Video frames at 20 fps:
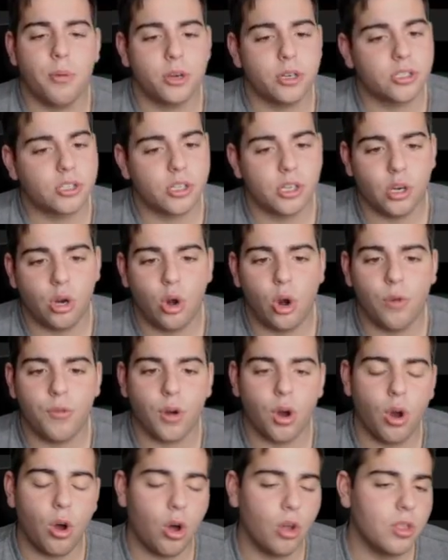We're just going to go
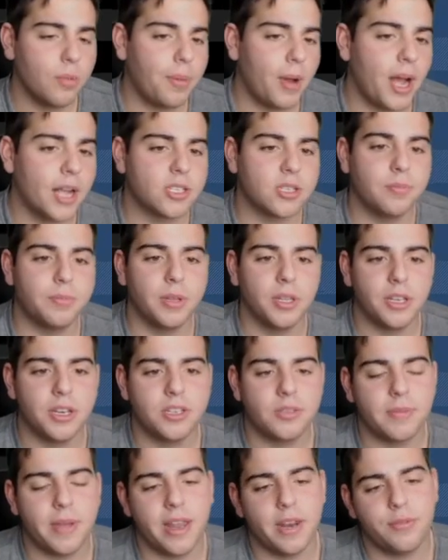over all the
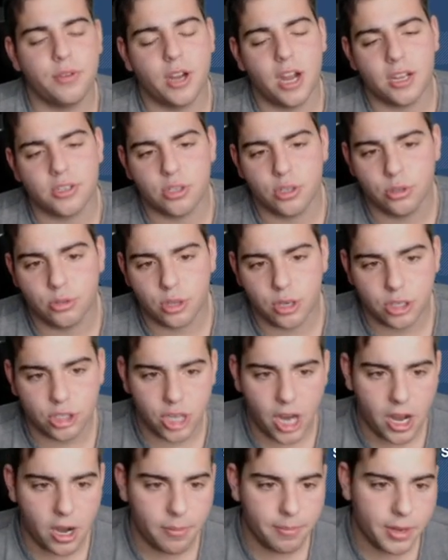possibilities, man. If you guys are new to the
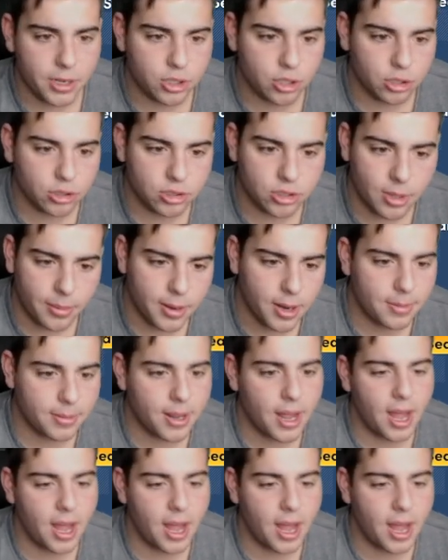channel, make sure to sub it up,